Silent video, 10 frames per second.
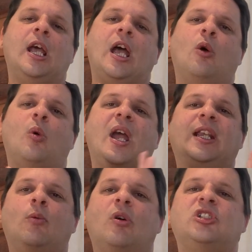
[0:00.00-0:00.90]
or
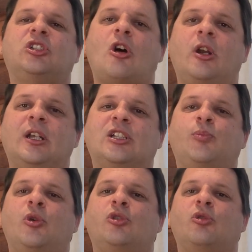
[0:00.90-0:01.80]
anyone starting a
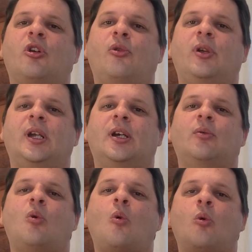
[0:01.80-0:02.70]
spiritual career
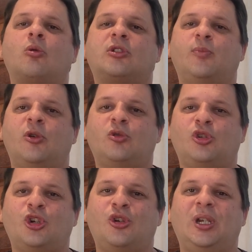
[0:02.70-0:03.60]
or spiritual
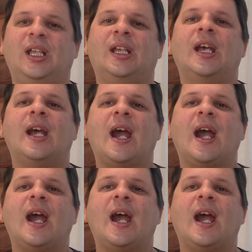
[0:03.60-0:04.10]
journey,